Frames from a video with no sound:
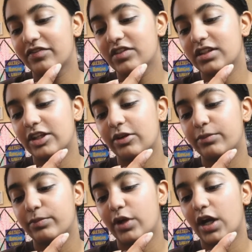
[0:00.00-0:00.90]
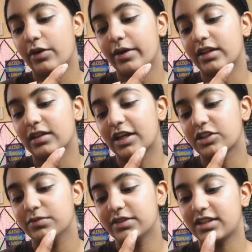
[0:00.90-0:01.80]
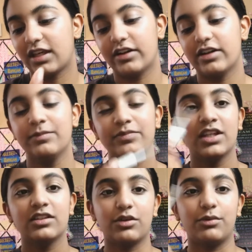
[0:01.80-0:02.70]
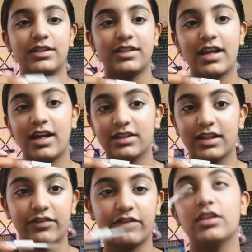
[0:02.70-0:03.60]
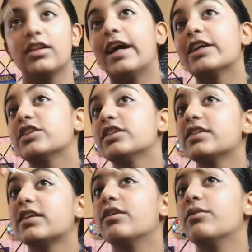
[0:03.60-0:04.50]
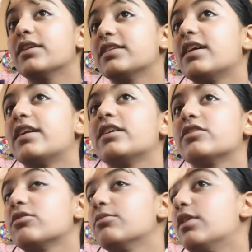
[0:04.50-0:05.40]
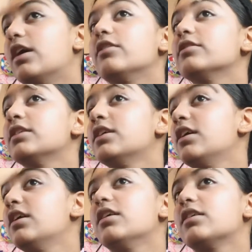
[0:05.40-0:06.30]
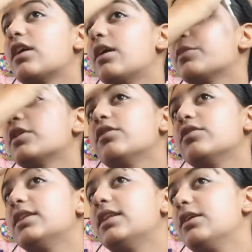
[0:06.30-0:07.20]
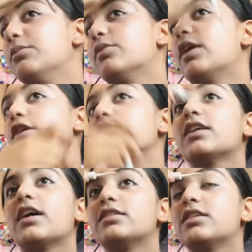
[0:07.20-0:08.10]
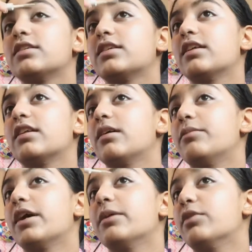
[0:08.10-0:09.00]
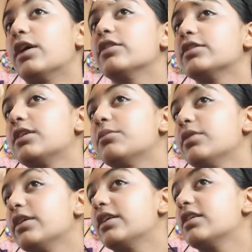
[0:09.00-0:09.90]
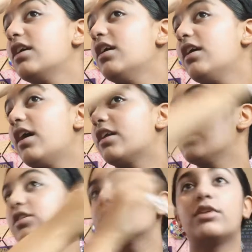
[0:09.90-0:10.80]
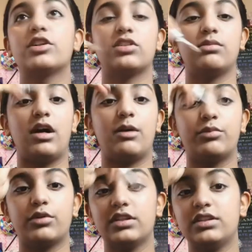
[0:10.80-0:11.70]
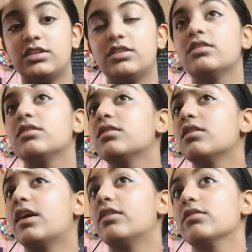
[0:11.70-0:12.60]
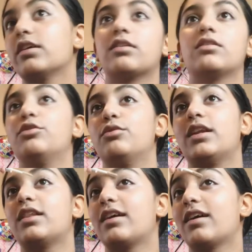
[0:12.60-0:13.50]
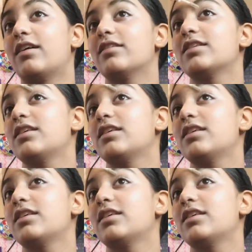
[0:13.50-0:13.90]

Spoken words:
Clear Brow and Lash Mascara. So one side has like for lashes and one side has for brows. So I'm going to use the brow side to set my brows in place. And I just brush them upwards. I don't like do anything else.